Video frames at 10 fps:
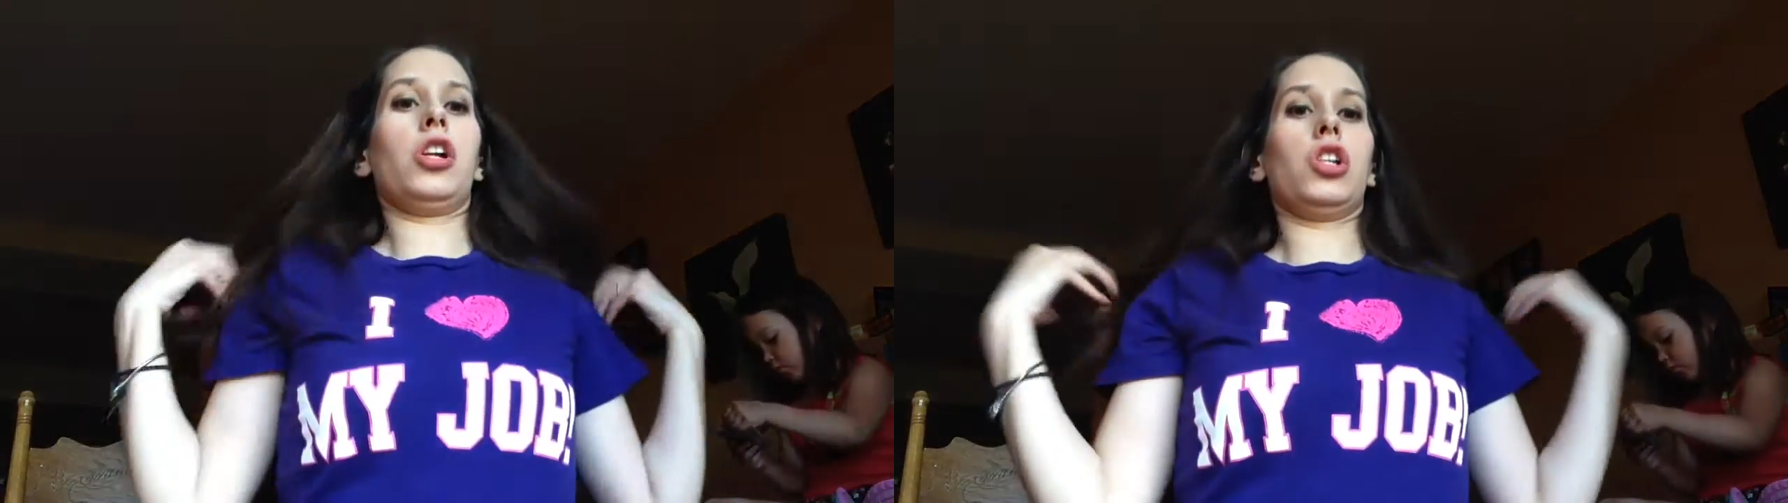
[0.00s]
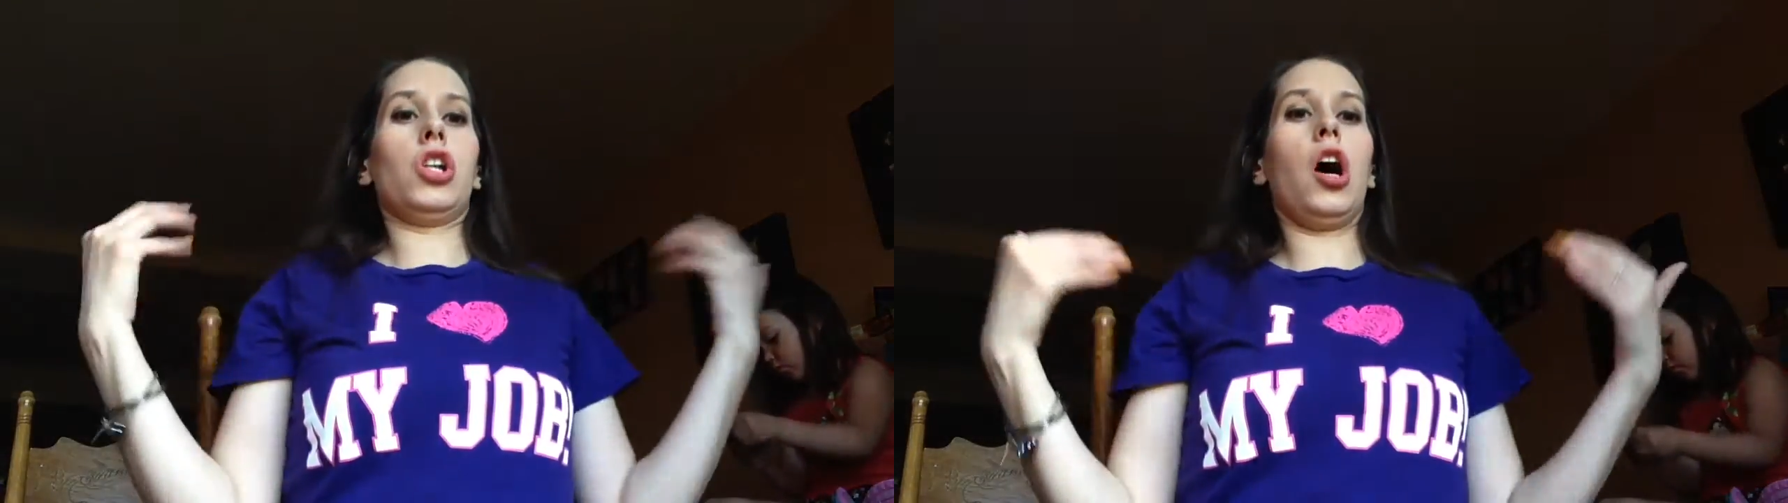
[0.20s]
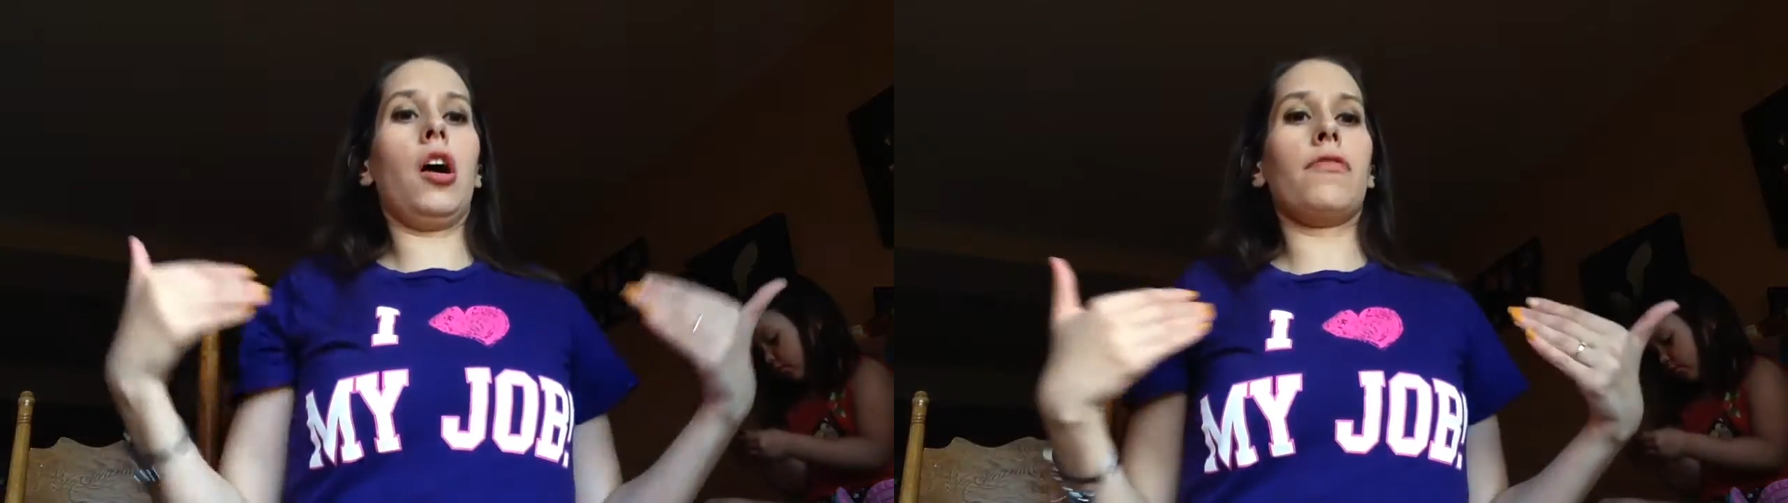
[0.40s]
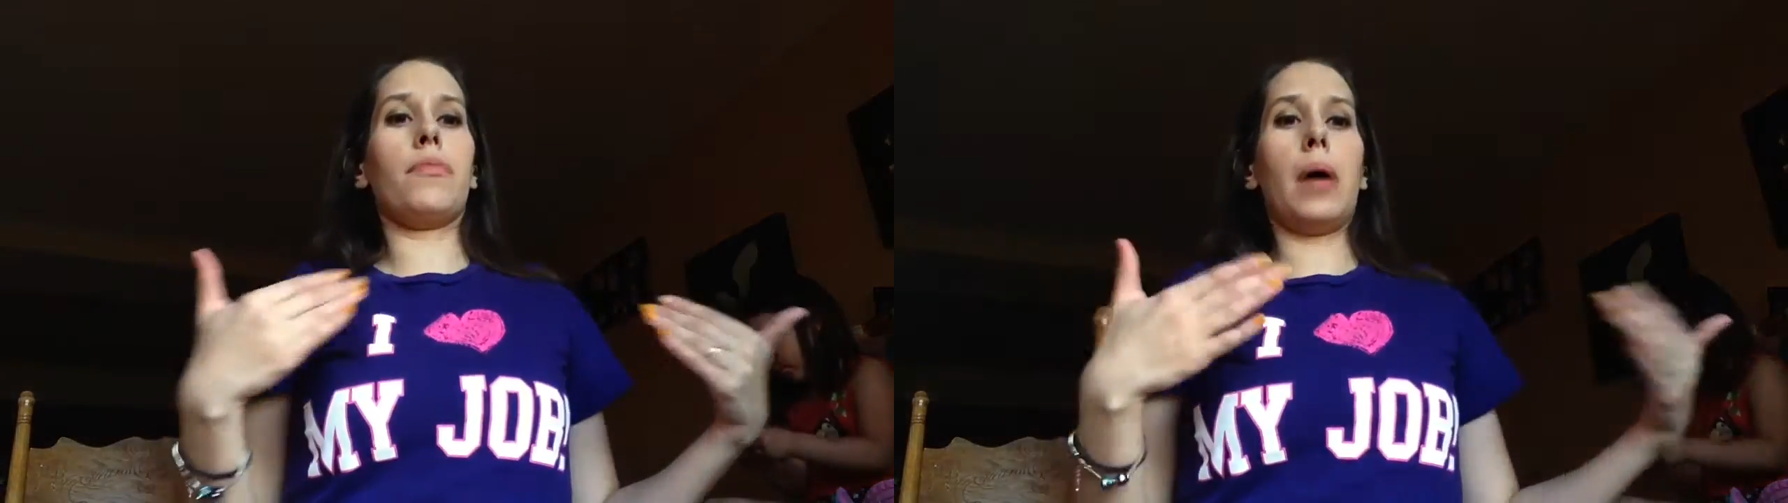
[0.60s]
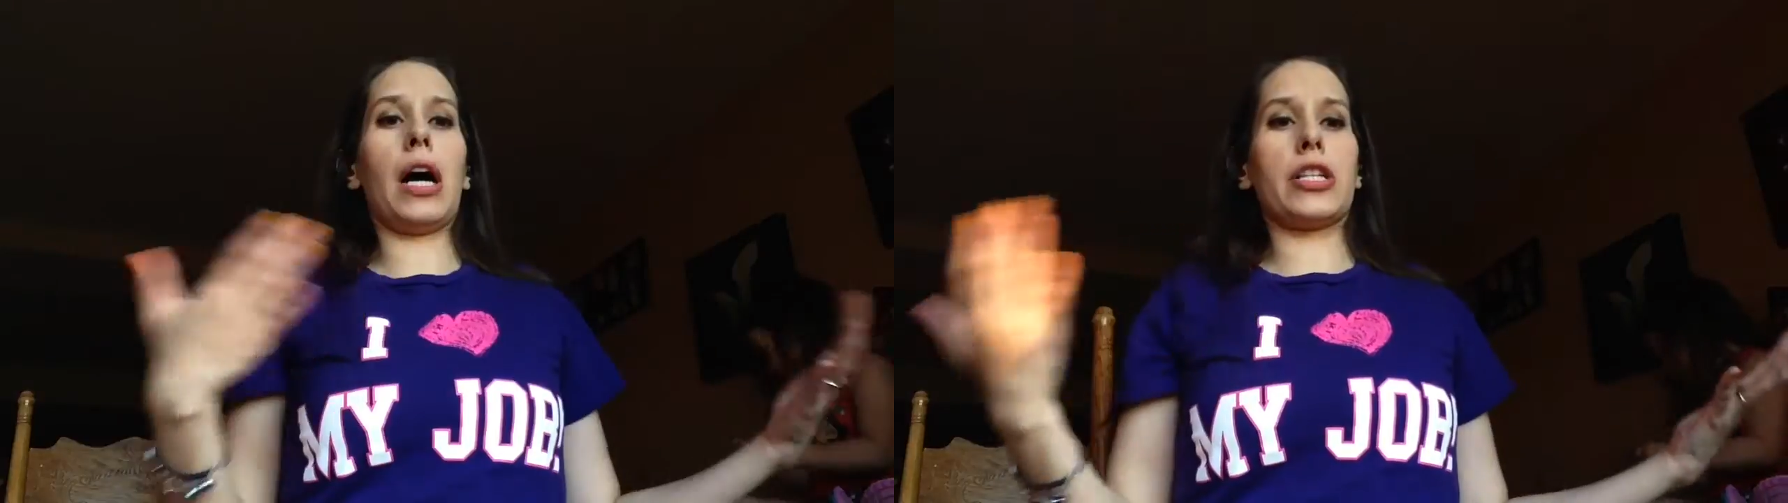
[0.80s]
love
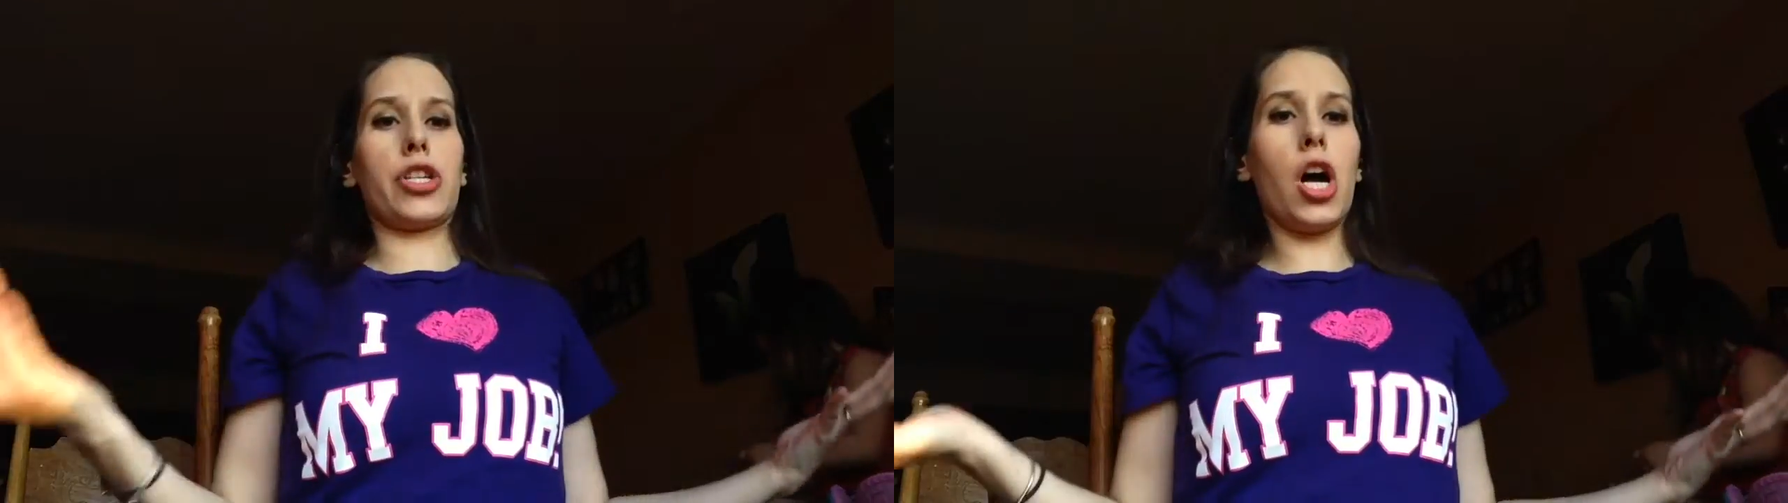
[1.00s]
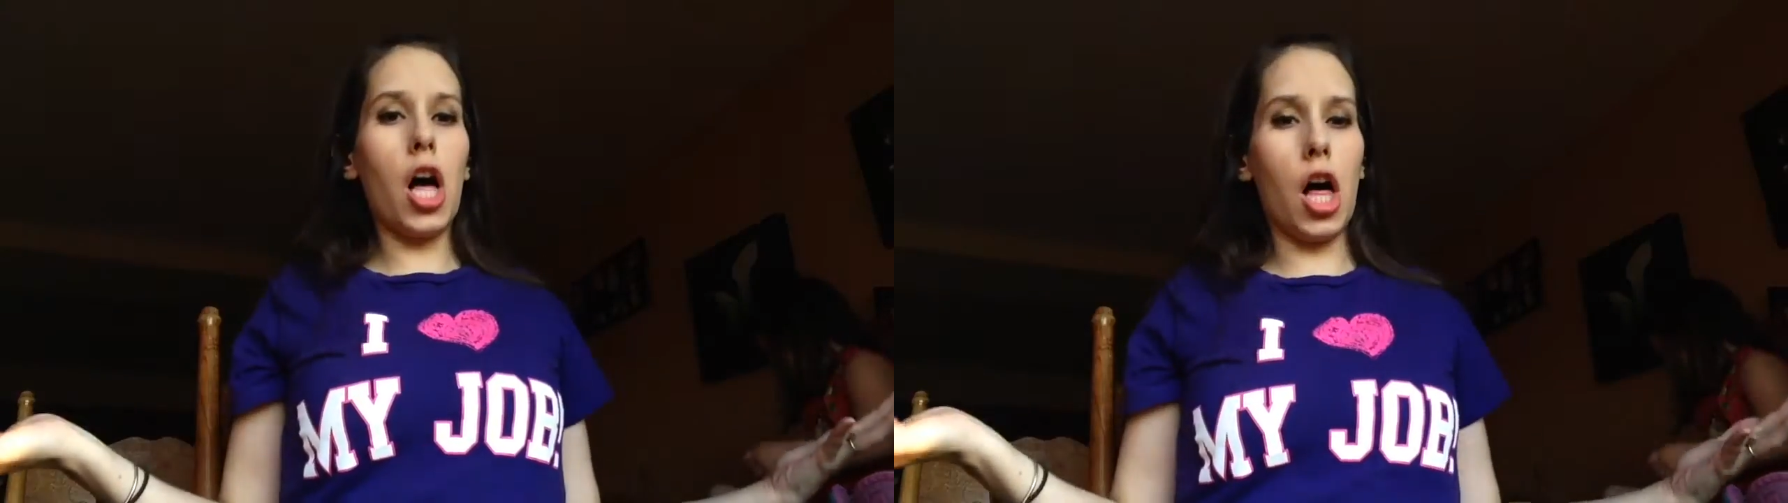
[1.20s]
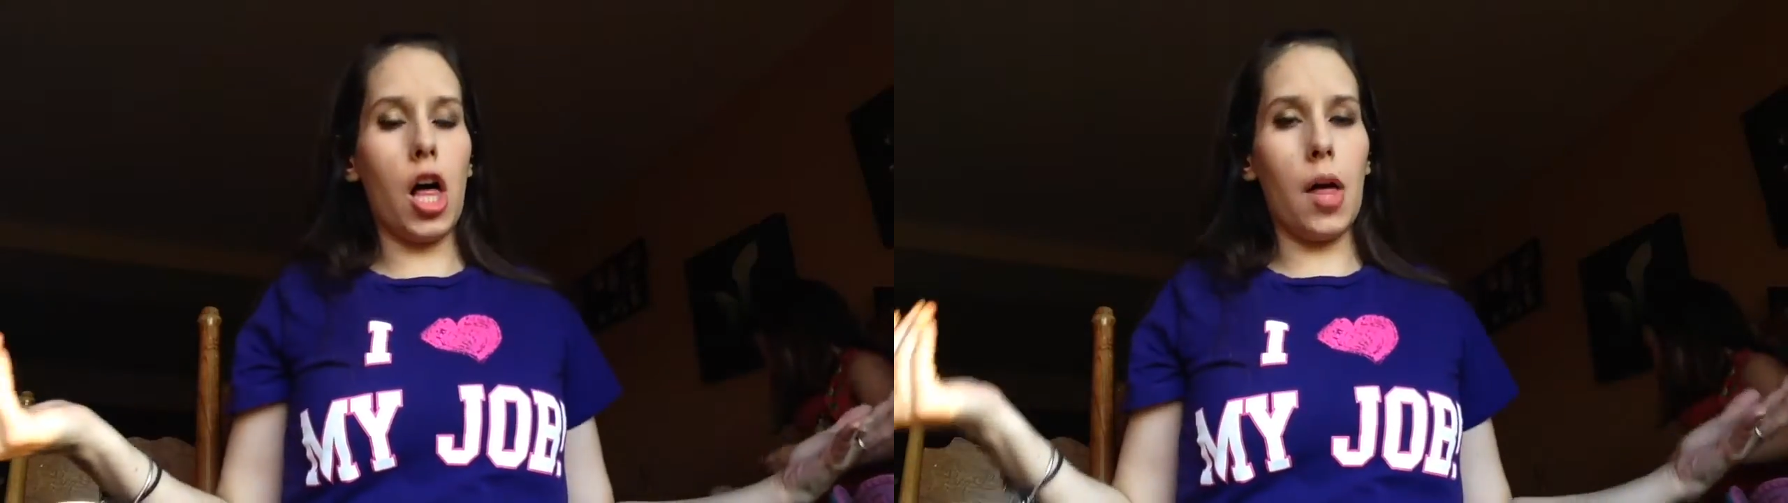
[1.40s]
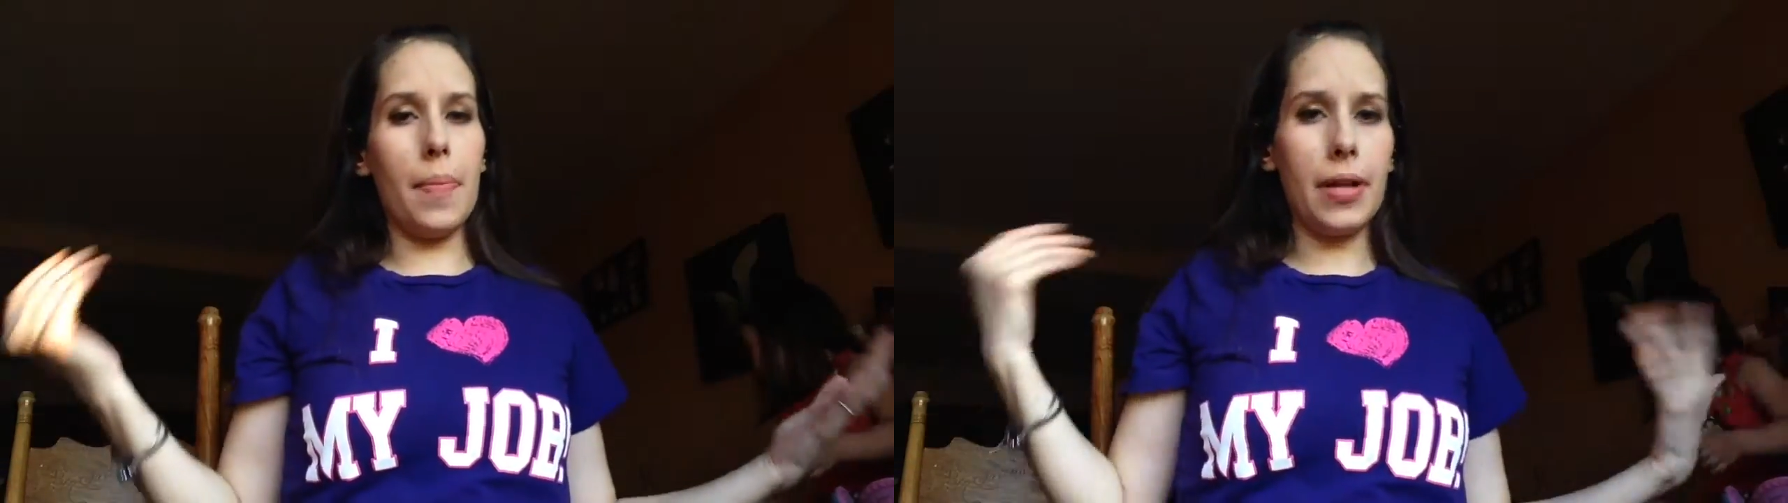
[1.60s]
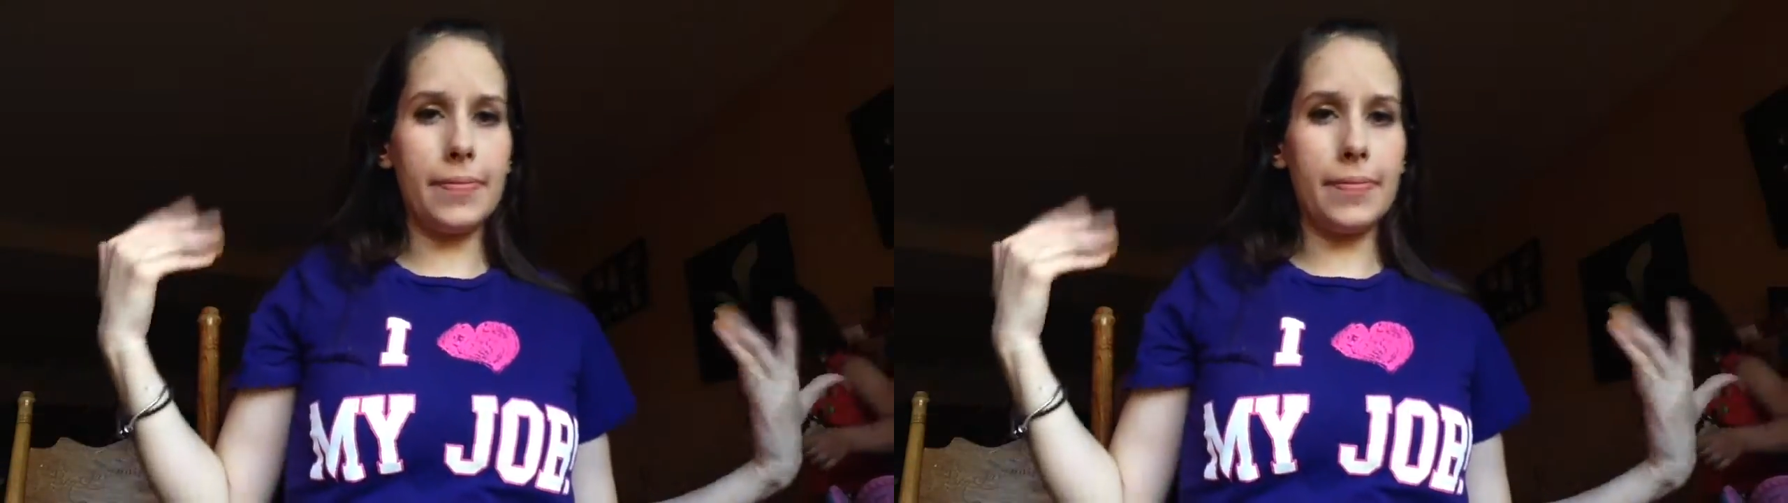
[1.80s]
my job.